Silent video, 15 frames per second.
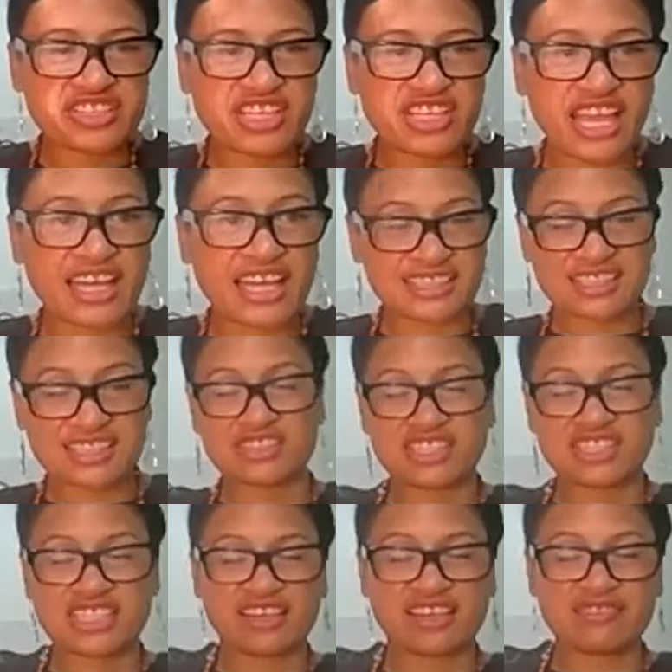to ask
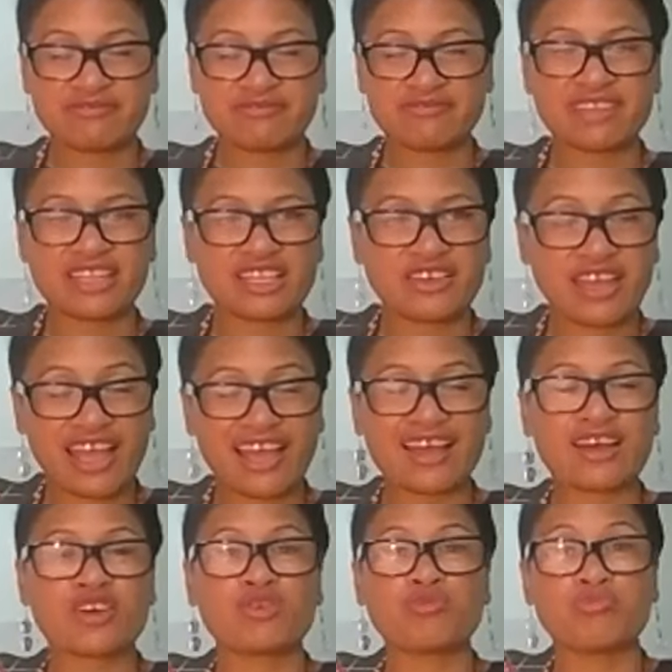yourself.
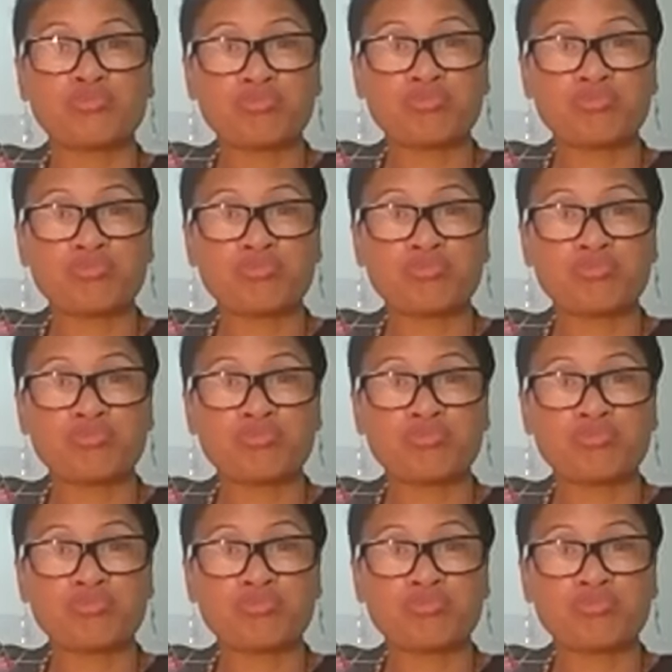How